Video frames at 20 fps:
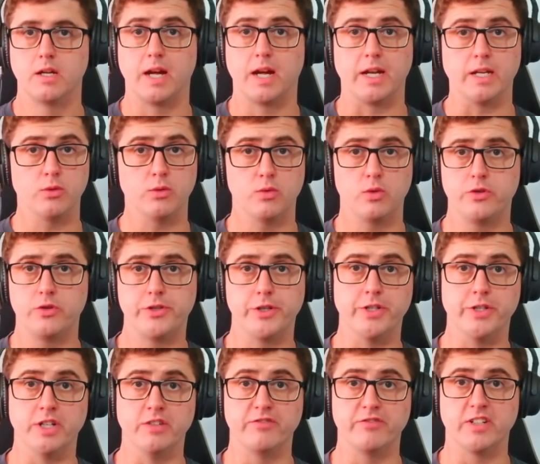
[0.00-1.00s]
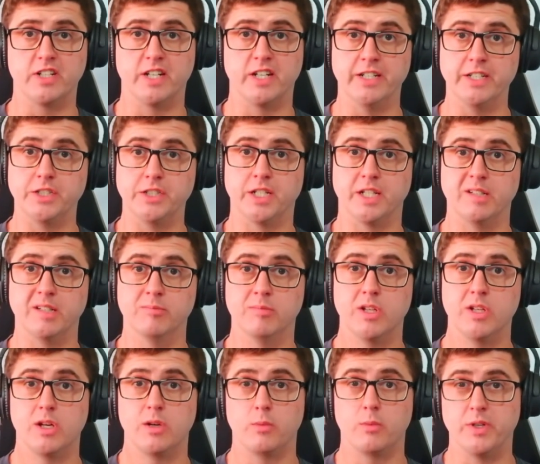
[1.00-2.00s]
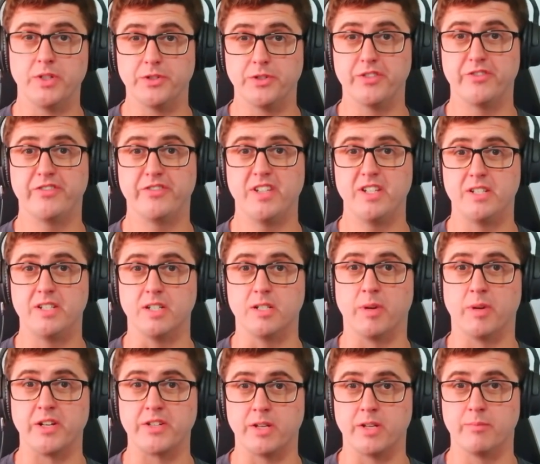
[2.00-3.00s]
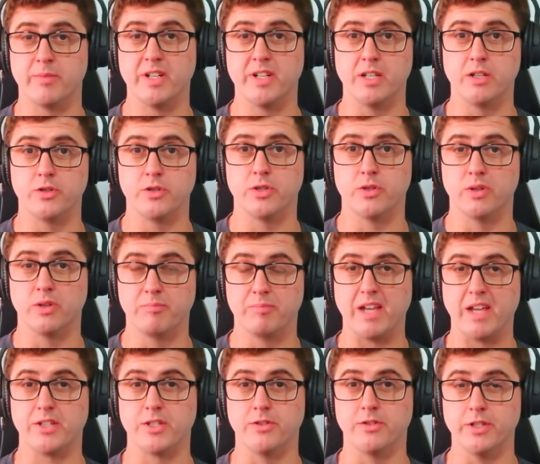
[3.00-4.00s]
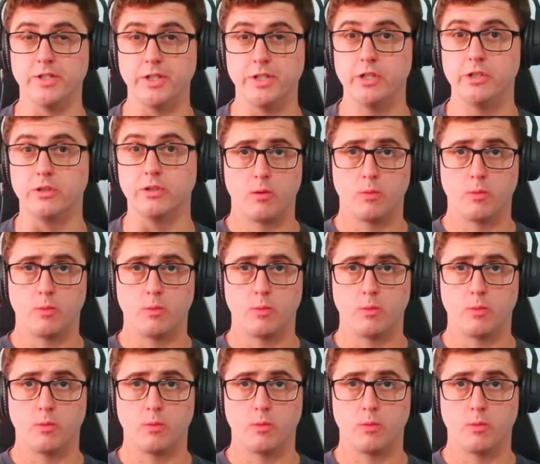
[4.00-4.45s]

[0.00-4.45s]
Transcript: And you also don't feel any shame when you're defeated by somebody who's doing better than you.